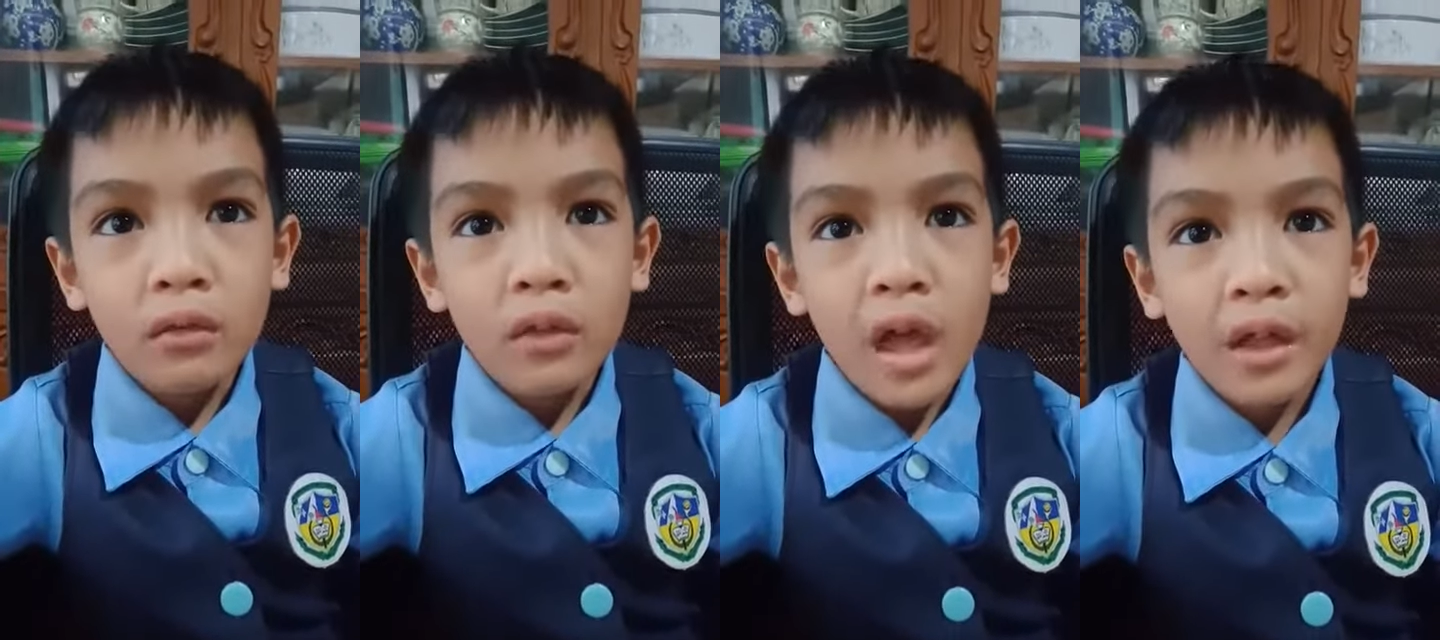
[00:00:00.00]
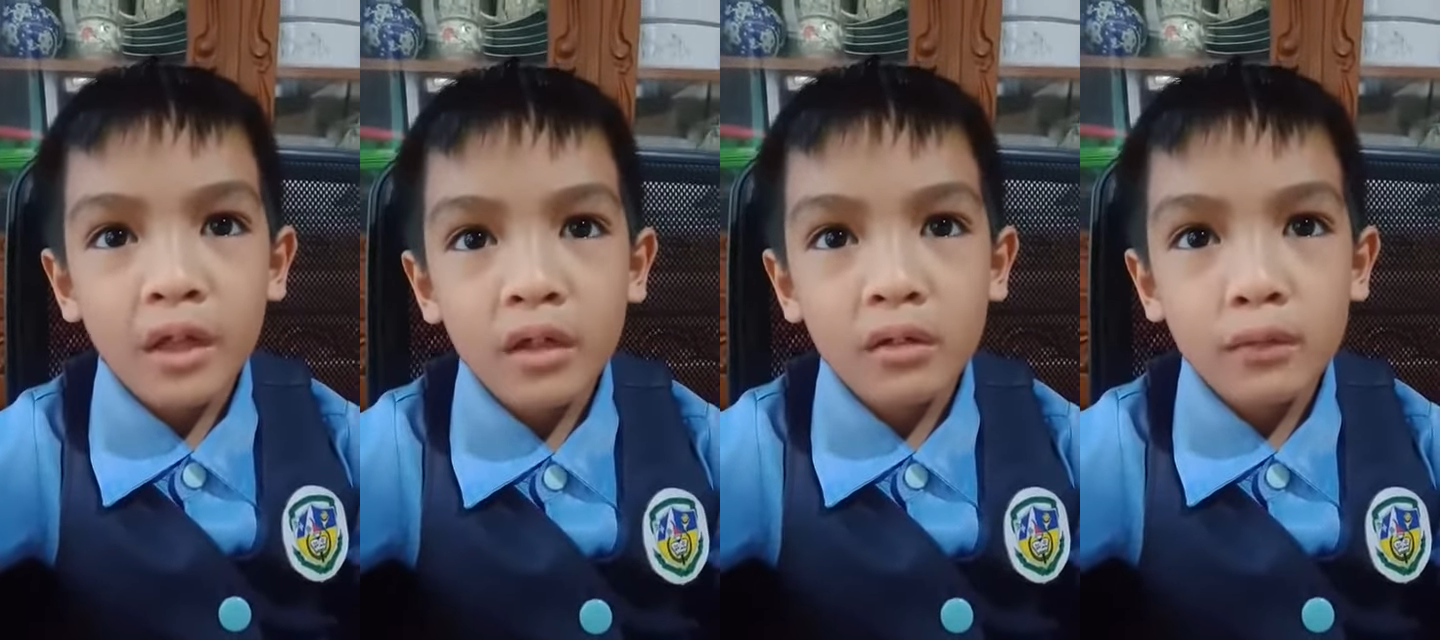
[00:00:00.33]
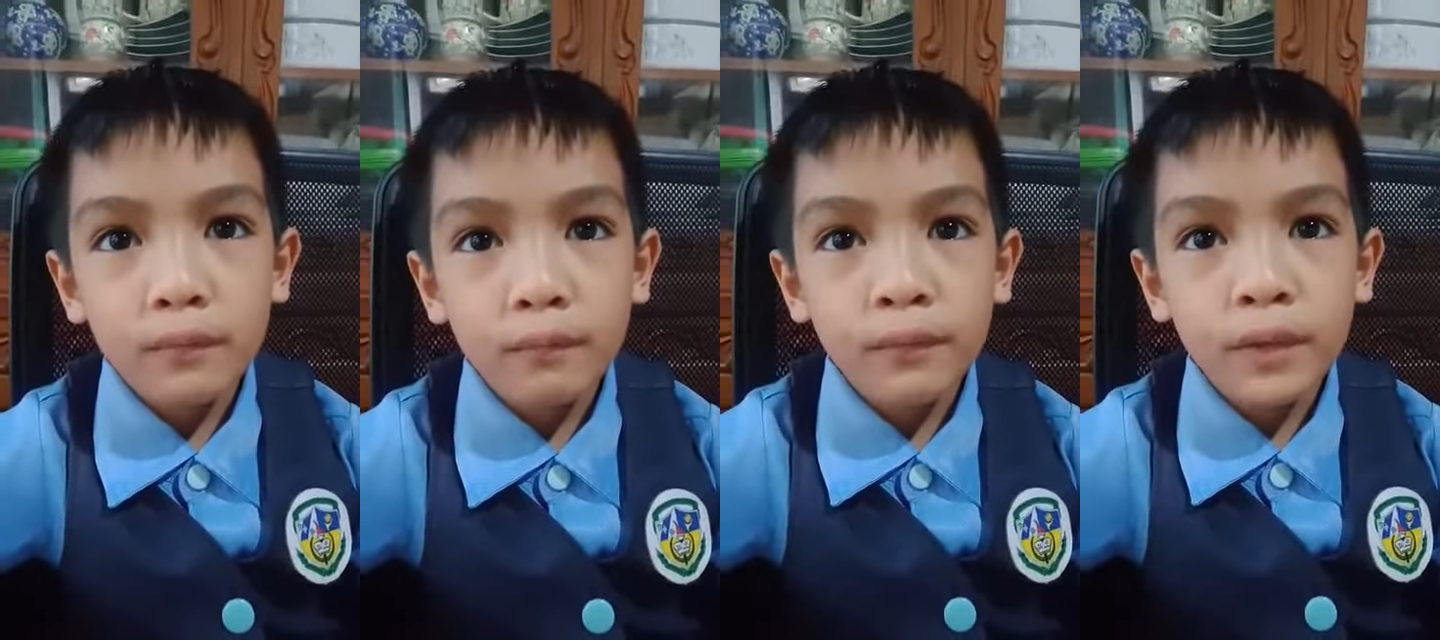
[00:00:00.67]

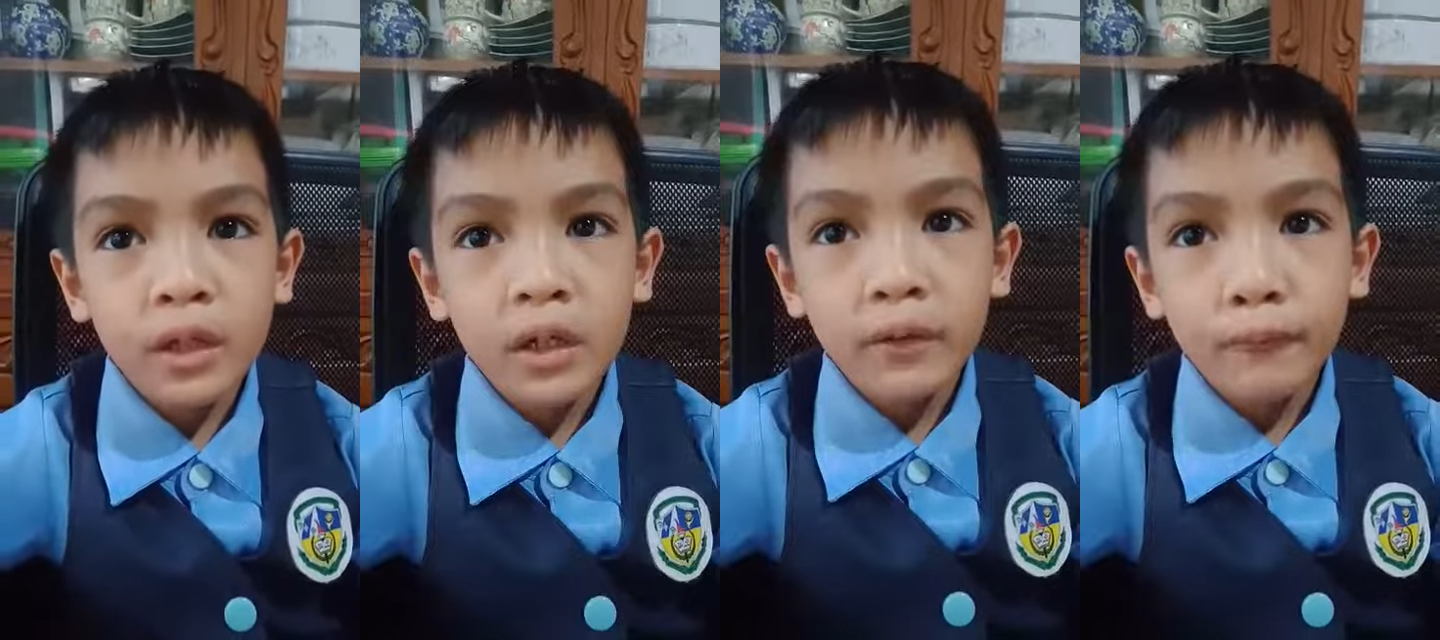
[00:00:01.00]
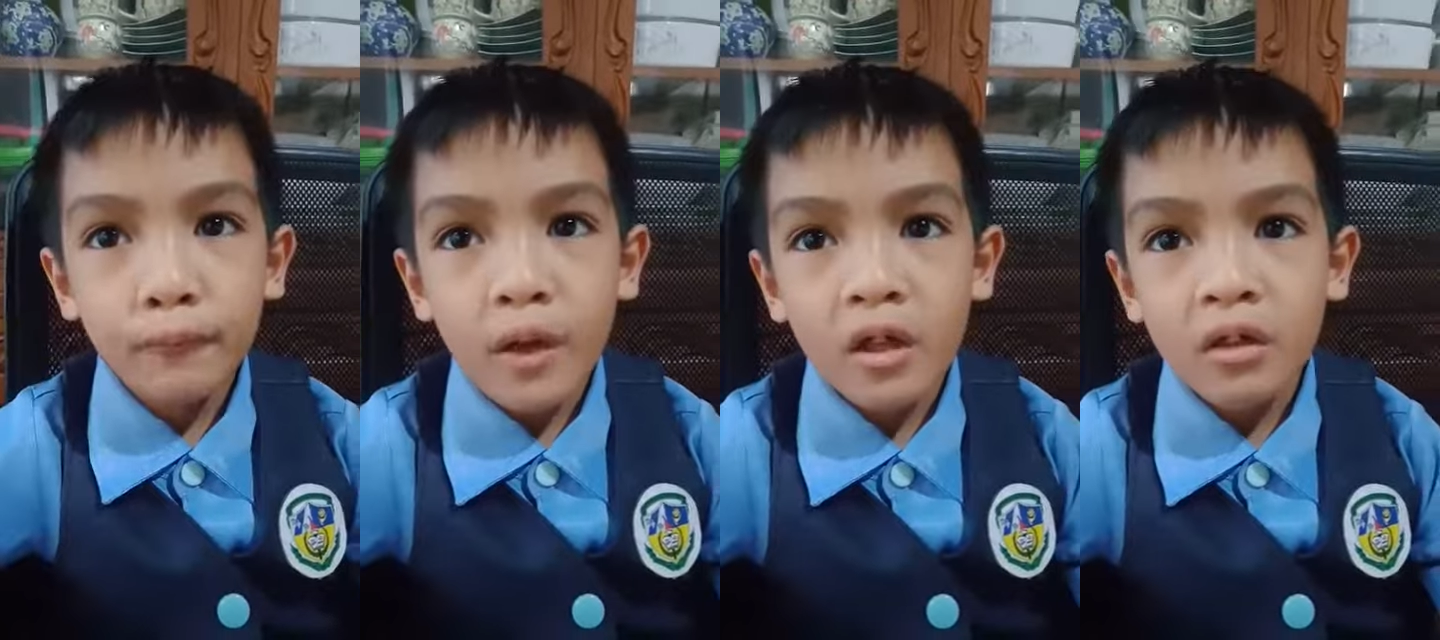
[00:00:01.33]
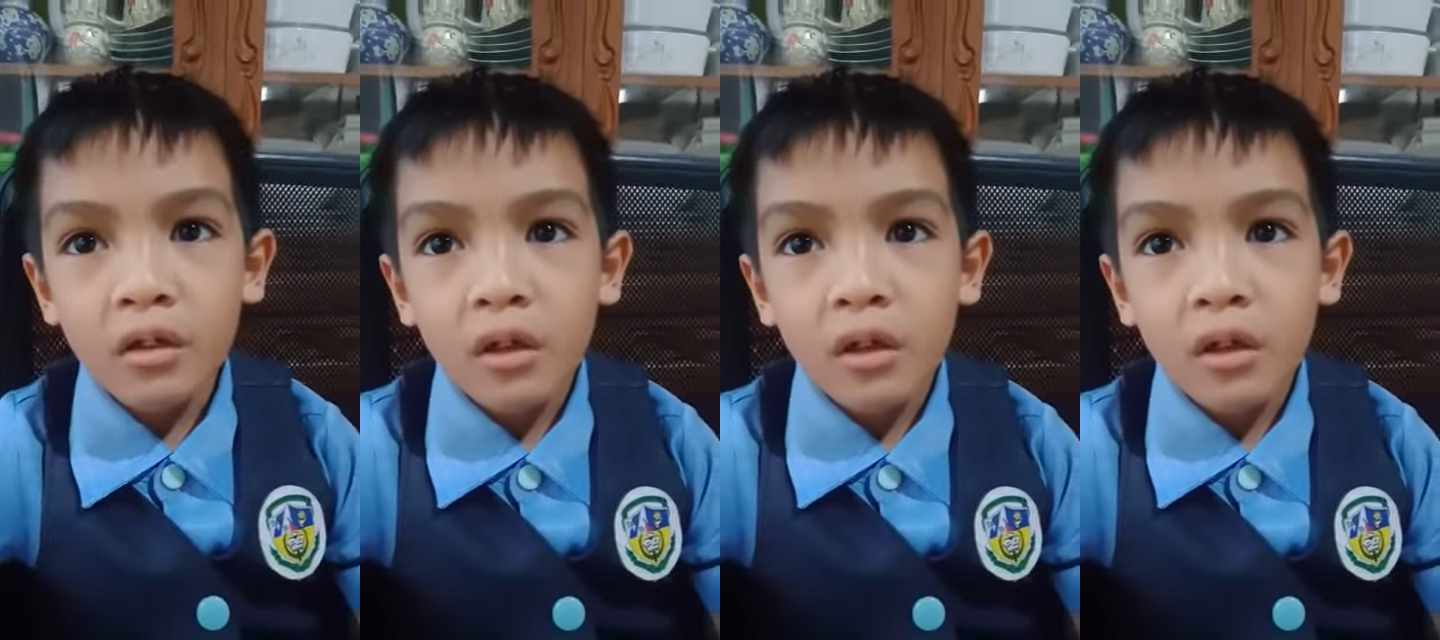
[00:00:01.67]
nagging feeling that